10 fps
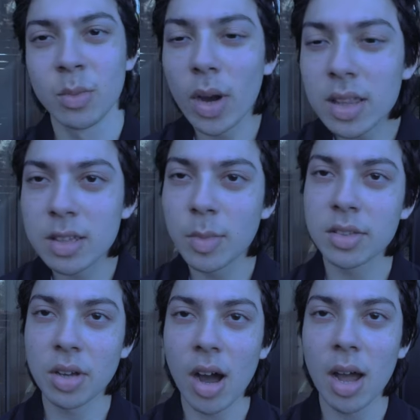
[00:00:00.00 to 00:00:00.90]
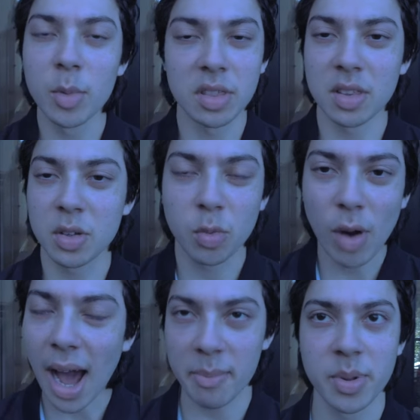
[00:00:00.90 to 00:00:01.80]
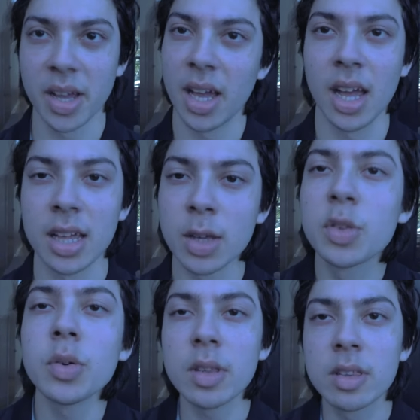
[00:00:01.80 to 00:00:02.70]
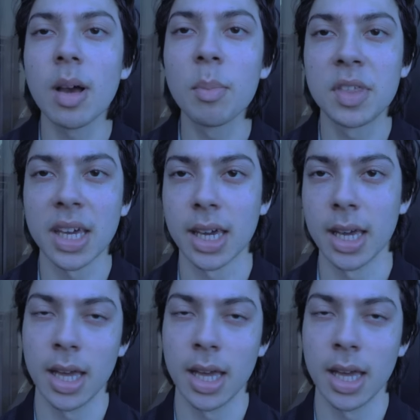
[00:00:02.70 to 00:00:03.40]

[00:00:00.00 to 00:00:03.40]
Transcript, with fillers: Wasting my time with this crap. There was always something.